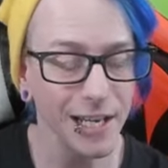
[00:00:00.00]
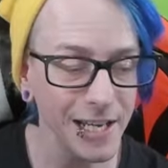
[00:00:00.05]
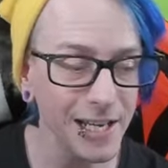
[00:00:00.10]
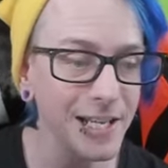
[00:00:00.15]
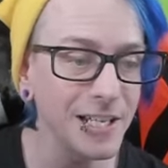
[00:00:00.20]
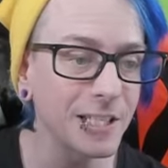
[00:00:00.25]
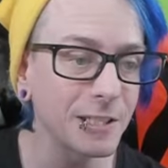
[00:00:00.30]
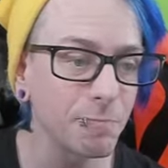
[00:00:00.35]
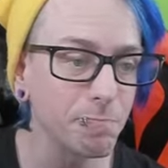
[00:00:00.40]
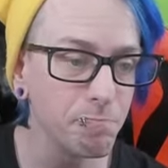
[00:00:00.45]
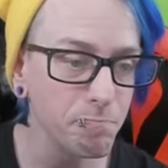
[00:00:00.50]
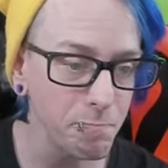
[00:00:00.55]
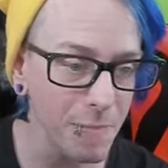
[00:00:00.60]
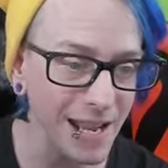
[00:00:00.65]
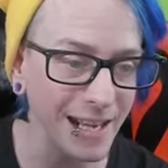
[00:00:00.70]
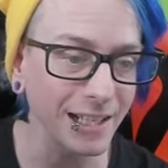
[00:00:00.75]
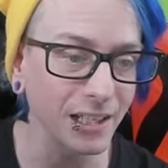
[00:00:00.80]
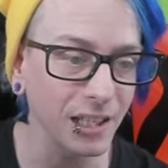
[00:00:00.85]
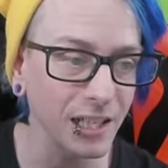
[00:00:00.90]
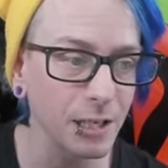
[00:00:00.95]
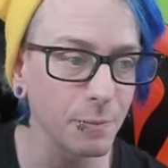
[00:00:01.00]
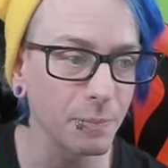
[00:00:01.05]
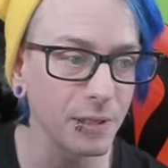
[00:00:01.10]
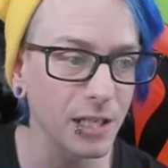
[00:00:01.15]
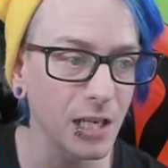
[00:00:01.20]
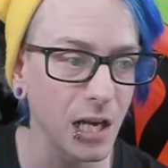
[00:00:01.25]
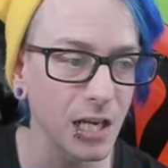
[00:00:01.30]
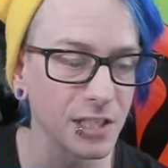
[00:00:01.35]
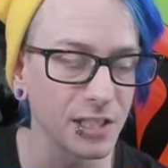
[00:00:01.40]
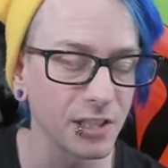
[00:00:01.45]
is mainly
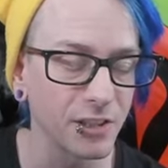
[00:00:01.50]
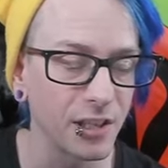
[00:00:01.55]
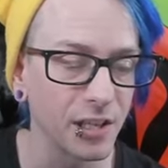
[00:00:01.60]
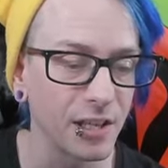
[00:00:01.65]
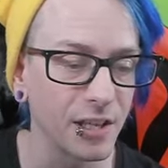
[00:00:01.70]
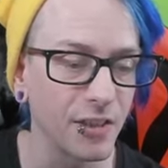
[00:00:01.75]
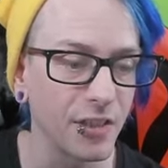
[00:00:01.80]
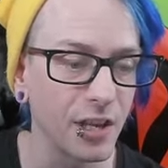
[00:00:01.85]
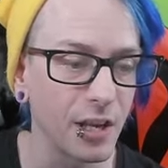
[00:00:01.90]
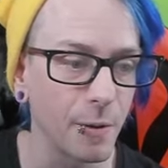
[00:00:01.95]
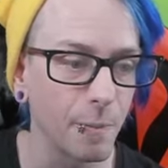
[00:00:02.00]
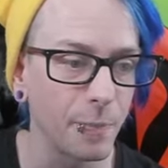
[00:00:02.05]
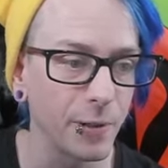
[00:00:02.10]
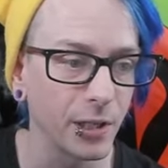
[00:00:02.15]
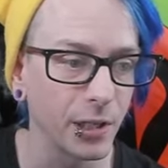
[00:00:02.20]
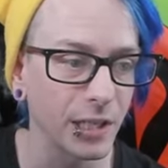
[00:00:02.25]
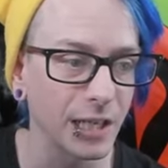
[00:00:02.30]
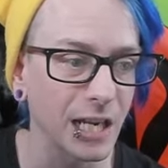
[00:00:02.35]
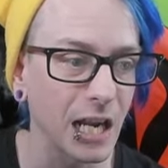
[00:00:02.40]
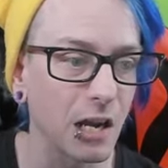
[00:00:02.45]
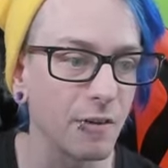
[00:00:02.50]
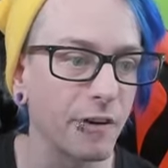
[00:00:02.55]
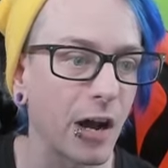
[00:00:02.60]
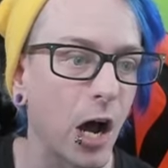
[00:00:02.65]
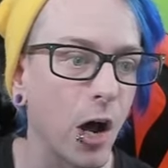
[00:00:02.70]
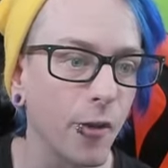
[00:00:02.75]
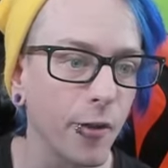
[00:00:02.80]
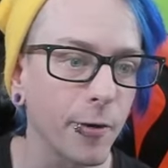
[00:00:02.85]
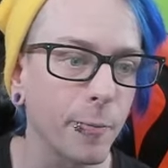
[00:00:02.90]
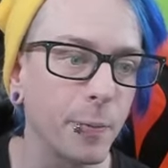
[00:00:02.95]
because of the, the ability of
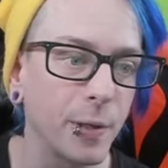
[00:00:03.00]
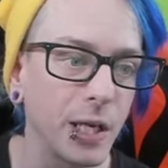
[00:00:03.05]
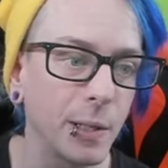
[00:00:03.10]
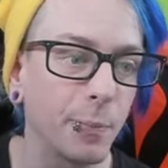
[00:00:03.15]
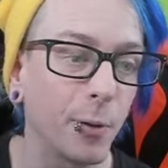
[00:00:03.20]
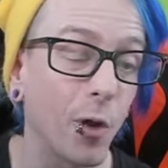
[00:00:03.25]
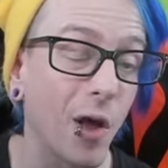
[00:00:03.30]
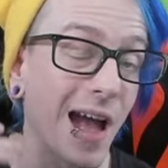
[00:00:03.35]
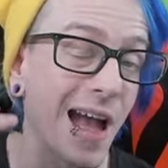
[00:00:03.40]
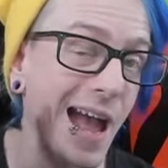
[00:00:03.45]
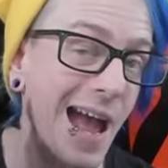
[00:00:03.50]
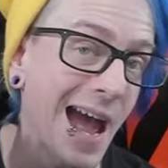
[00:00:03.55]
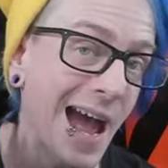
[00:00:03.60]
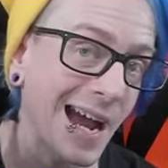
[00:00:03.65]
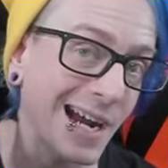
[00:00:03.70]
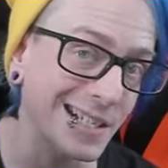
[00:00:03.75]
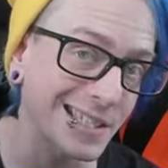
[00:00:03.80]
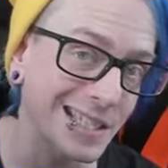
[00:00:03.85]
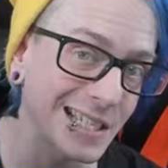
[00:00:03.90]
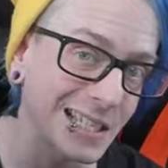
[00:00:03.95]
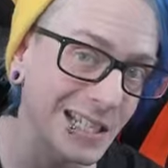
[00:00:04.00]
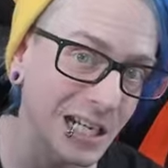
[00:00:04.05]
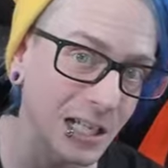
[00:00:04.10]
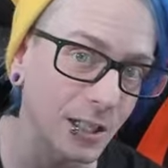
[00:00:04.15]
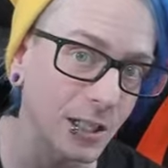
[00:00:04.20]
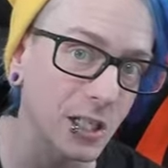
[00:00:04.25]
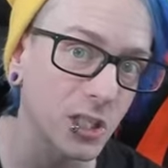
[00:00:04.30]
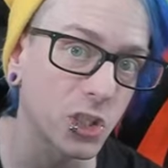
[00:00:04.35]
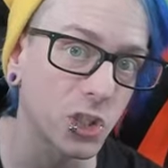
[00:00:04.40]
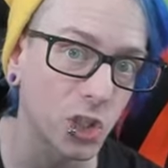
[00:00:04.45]
other people
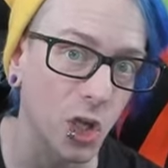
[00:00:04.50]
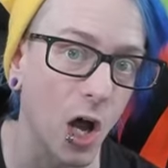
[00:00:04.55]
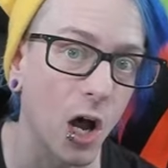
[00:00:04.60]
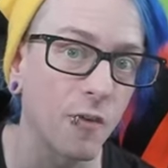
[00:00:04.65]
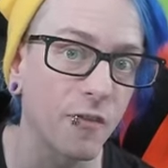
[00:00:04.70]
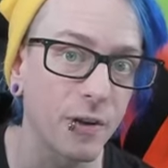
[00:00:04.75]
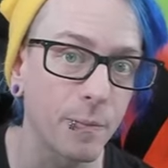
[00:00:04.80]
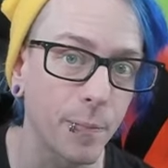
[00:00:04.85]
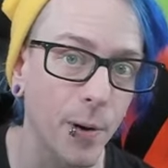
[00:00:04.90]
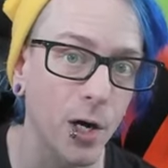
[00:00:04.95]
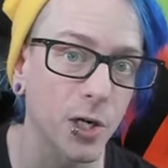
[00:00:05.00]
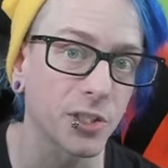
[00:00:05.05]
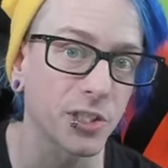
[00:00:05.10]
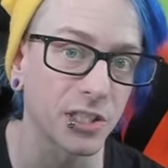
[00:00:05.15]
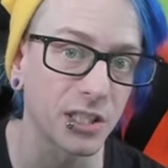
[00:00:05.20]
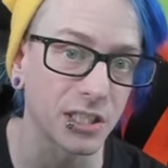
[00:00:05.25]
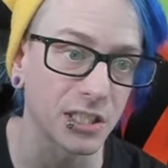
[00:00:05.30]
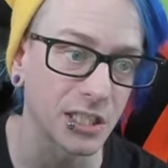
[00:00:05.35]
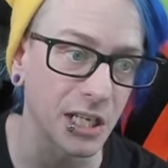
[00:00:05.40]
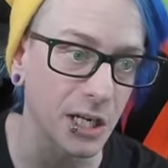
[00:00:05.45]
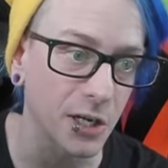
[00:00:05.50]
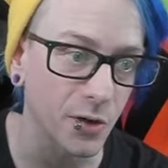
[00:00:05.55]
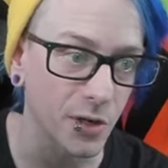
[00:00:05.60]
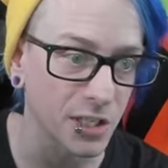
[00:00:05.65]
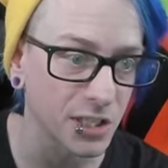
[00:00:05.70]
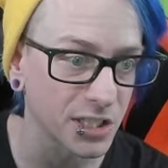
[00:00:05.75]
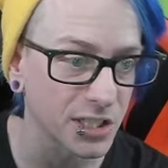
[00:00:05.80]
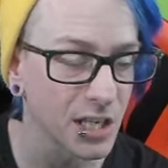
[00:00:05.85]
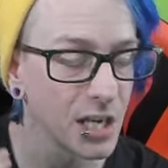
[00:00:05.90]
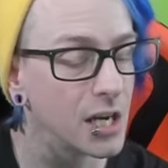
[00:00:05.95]
accidentally solving parts of the
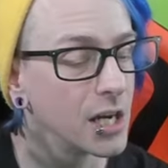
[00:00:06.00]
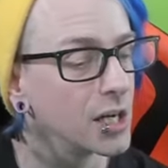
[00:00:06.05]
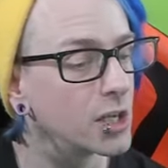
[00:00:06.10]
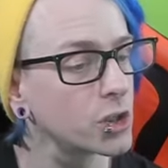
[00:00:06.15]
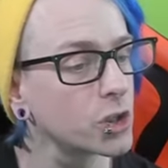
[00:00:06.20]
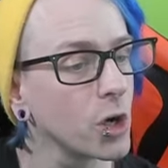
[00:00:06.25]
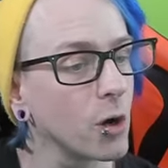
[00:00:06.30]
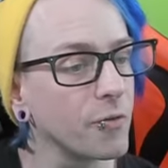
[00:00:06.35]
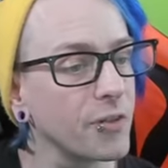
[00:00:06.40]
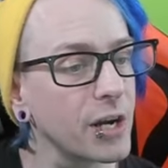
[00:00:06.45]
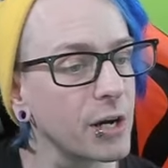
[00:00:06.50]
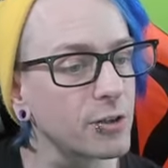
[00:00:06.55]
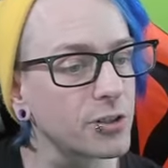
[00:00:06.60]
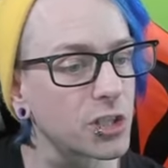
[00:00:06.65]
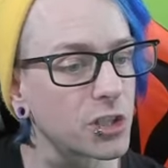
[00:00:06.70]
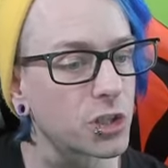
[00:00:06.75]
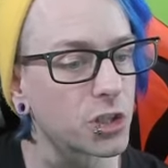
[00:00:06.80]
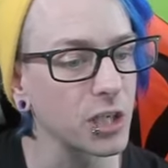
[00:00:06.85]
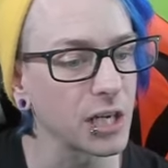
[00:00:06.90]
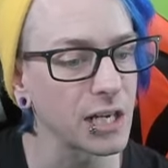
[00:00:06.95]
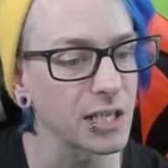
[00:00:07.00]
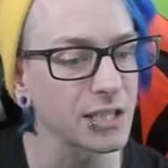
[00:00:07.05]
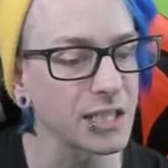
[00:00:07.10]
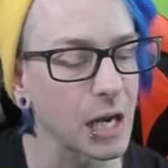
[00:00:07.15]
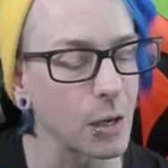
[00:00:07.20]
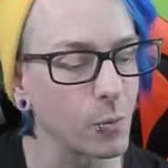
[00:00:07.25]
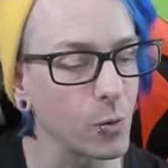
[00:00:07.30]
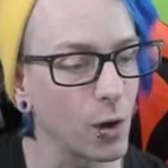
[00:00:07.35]
secrets. So there's a chance that